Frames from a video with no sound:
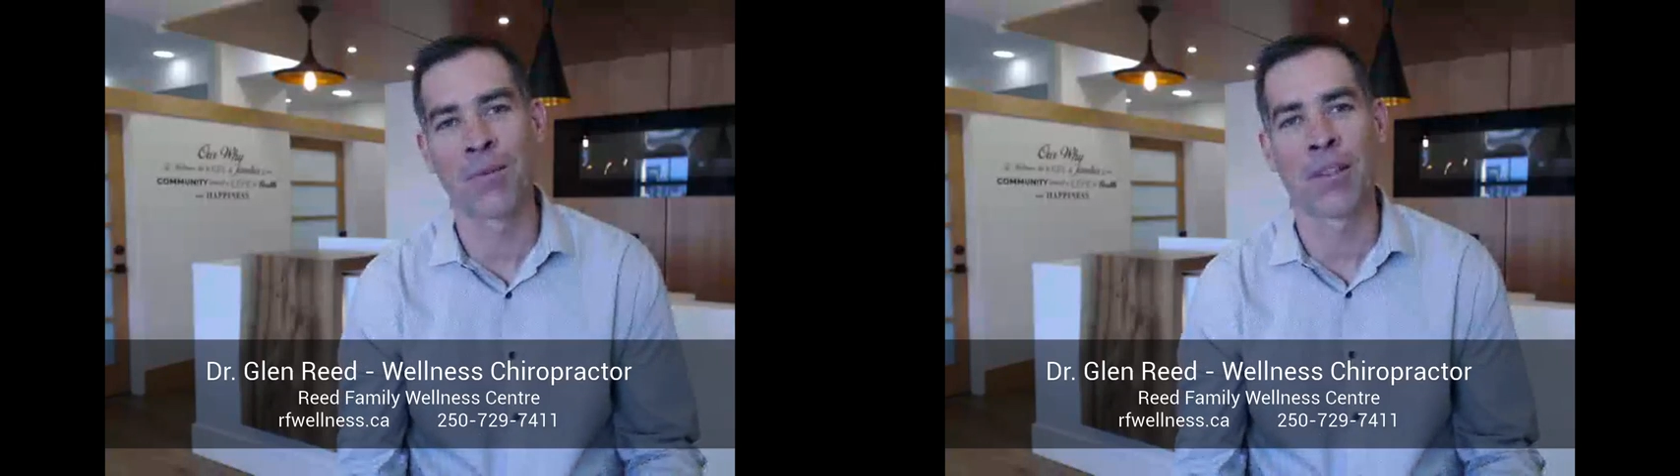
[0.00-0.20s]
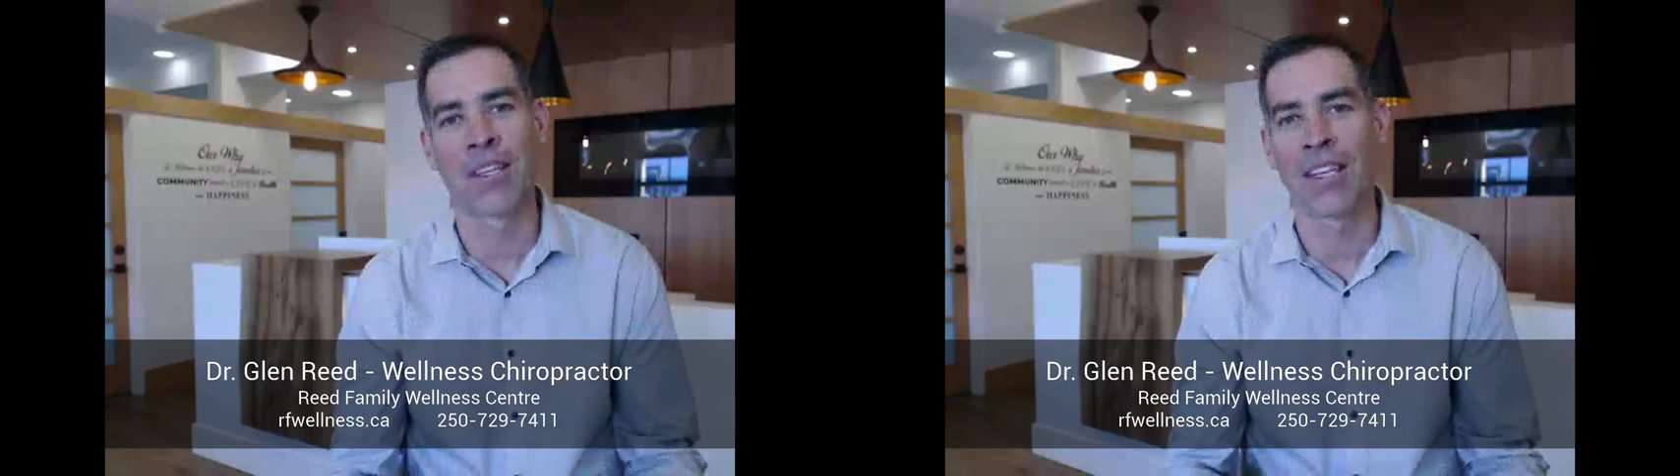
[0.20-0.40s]

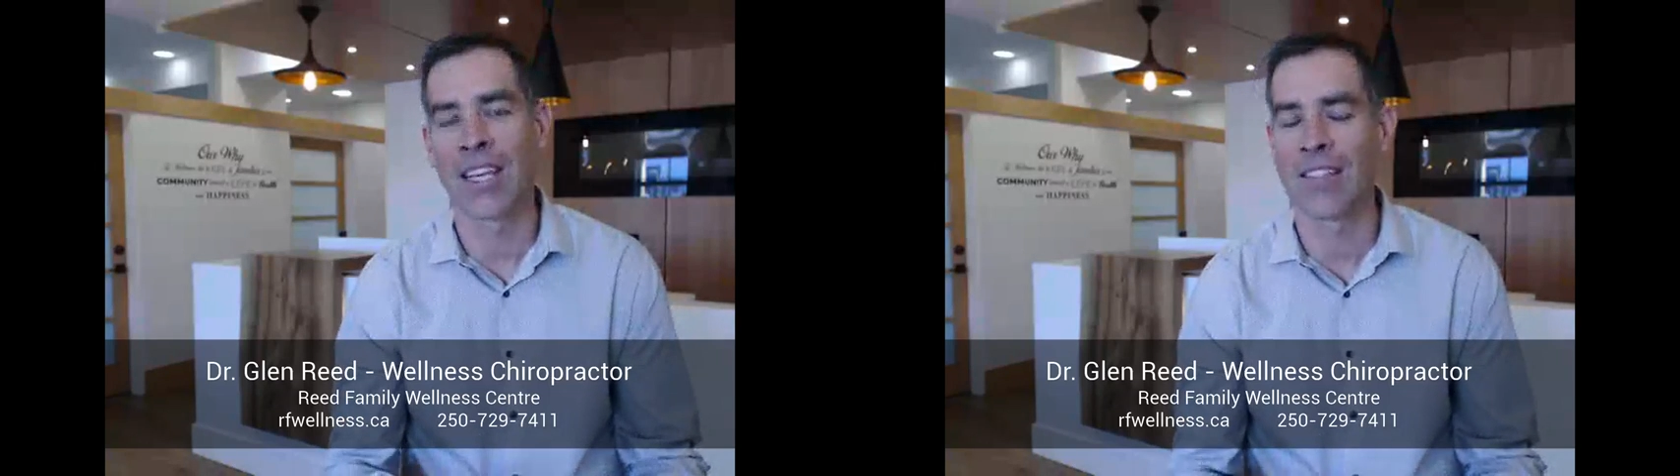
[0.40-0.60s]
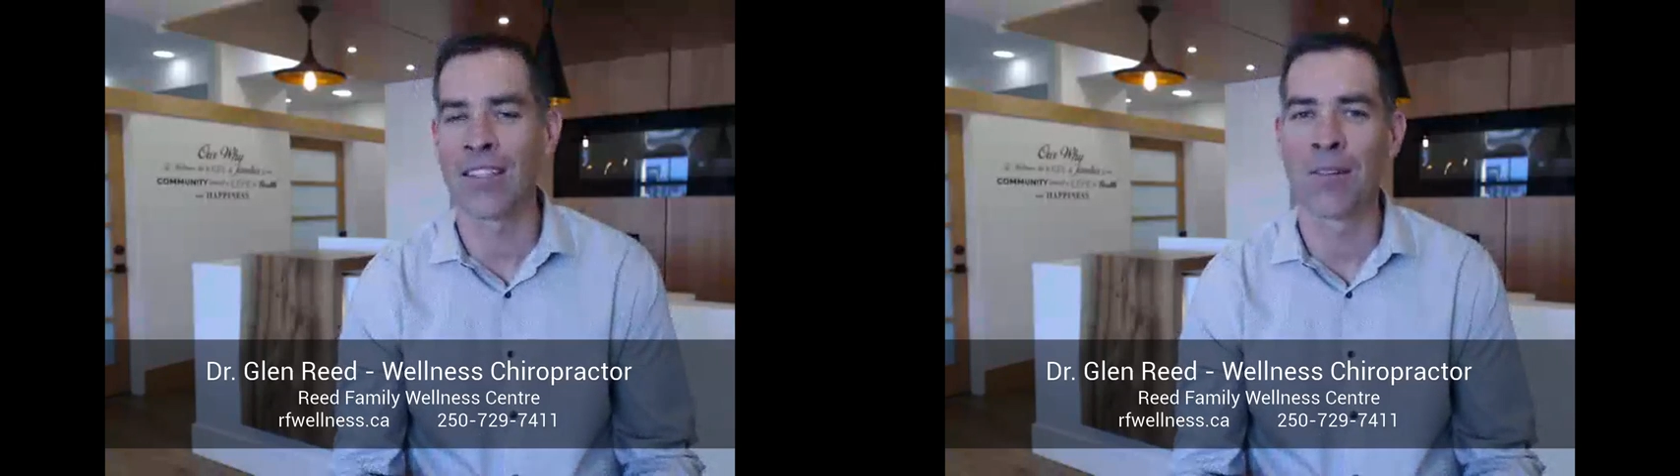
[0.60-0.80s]
with the
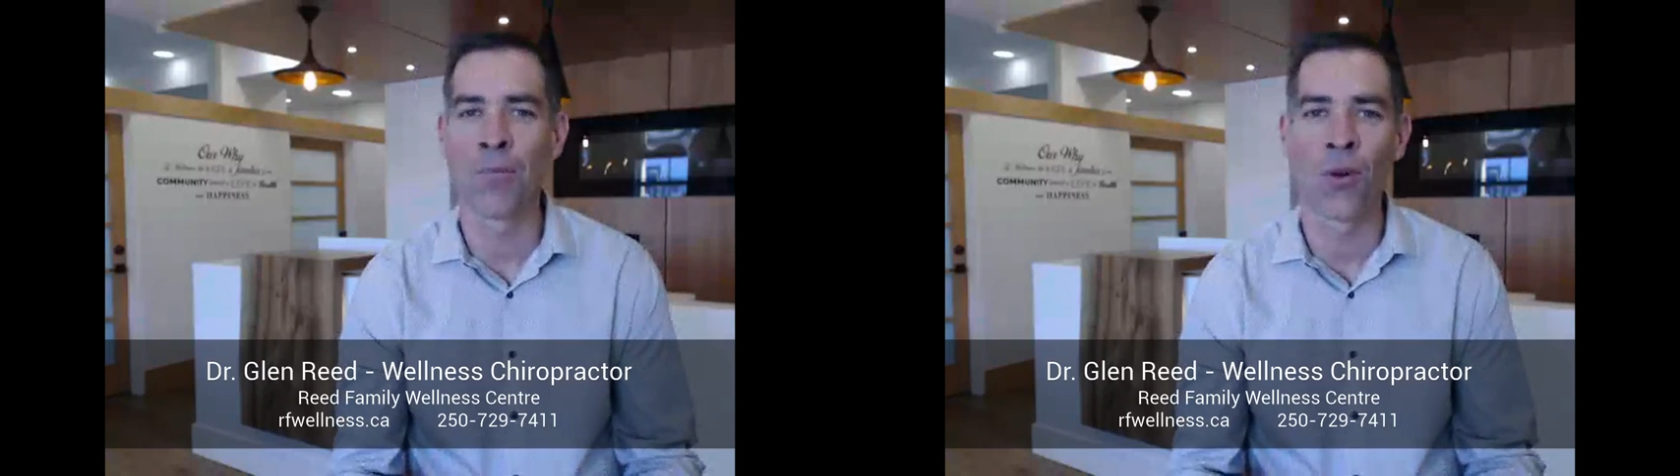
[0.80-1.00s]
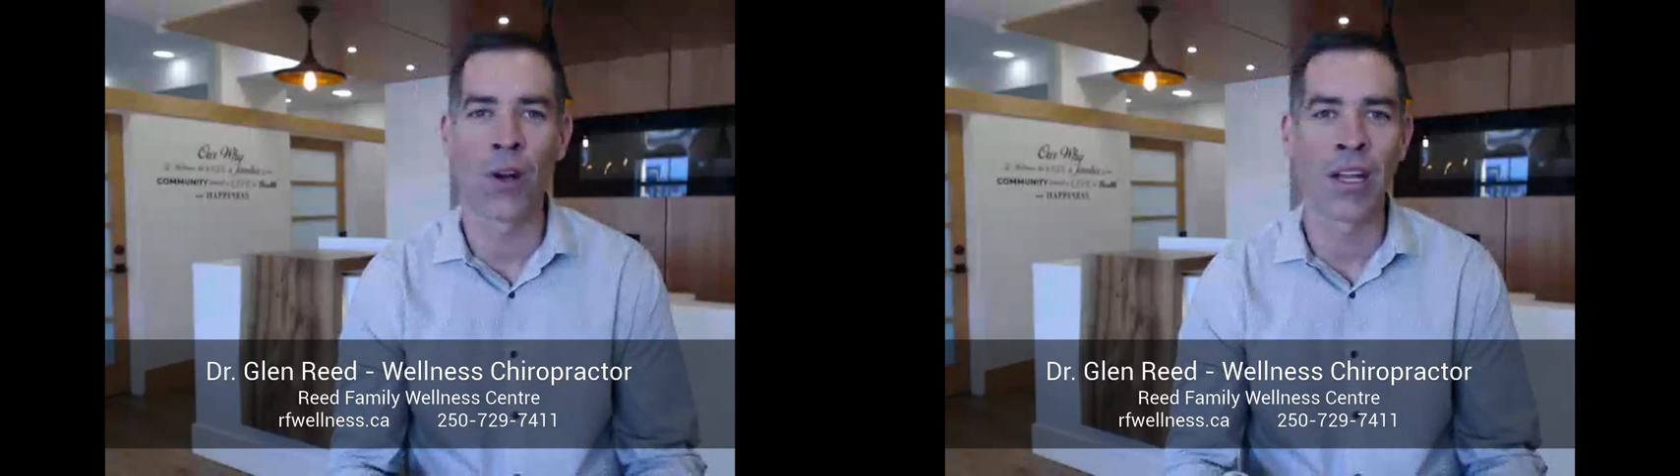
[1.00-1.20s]
kids in the
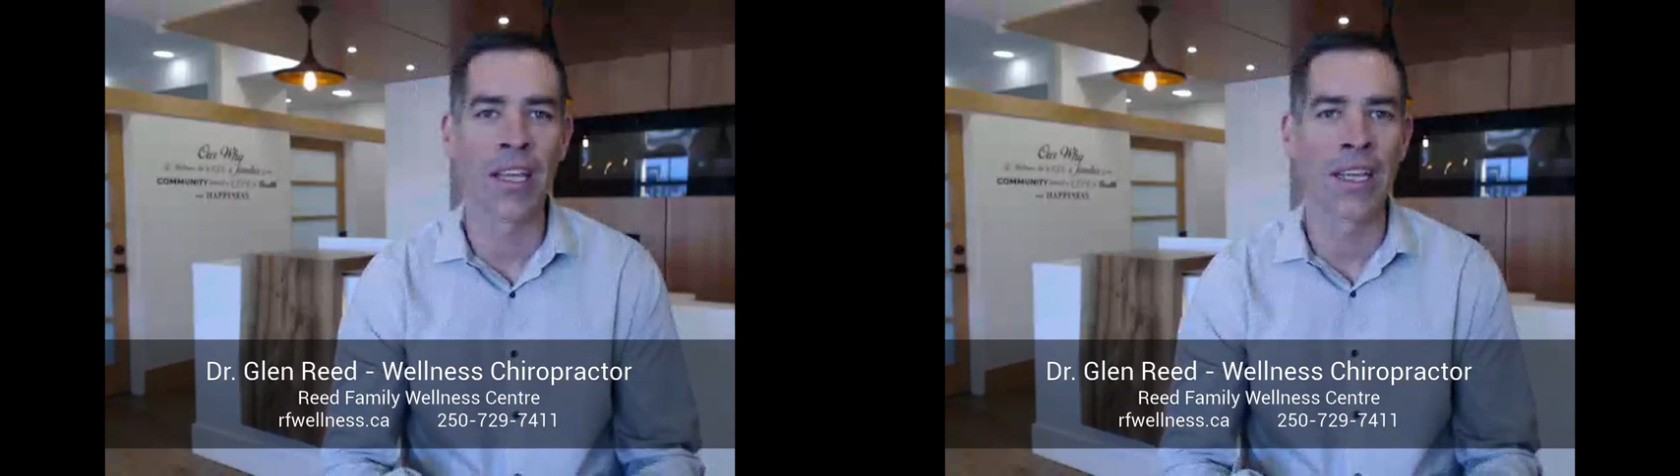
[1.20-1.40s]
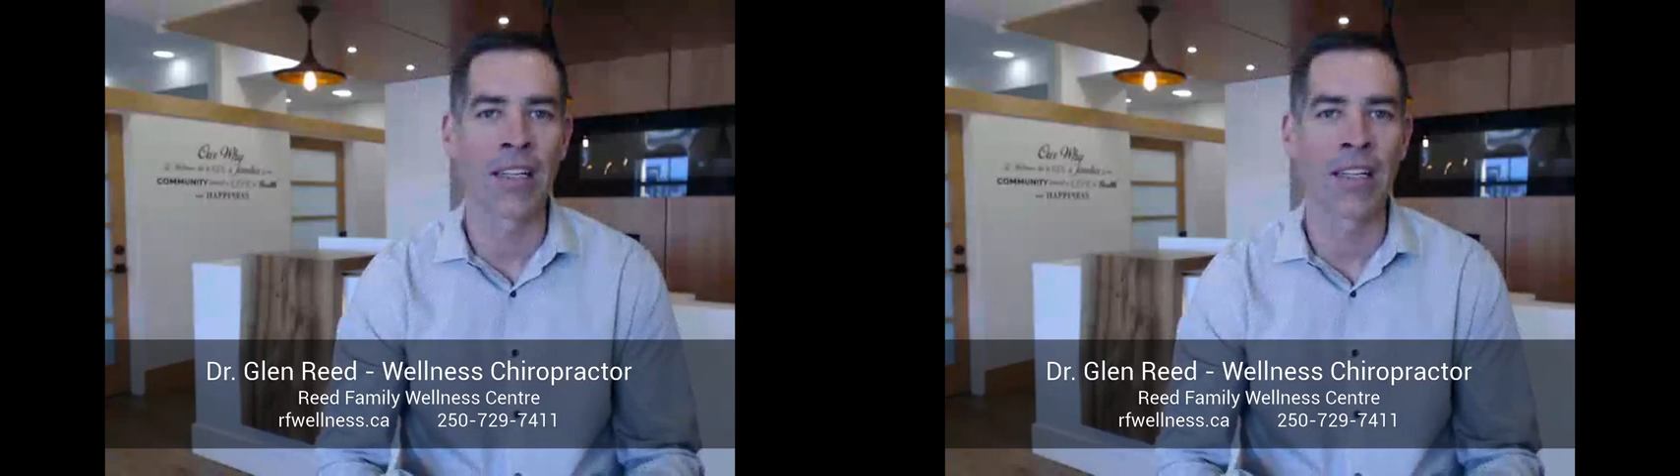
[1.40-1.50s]
morning,